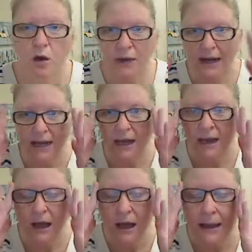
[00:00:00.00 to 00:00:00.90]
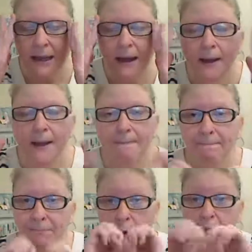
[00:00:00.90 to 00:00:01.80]
already.
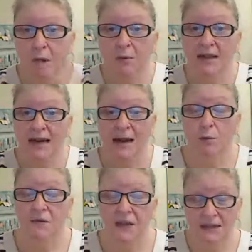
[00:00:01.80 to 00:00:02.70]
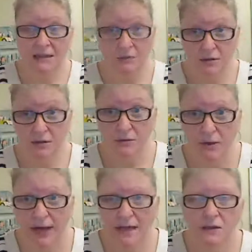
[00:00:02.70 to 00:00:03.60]
We're blowing that out with that sound.
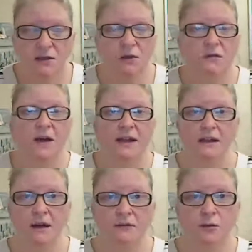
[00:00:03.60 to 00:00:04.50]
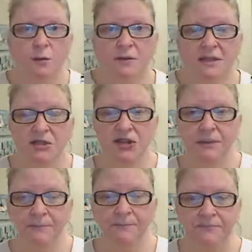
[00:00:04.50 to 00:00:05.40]
Okay, so find a comfortable
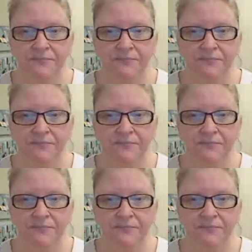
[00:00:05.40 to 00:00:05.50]
position.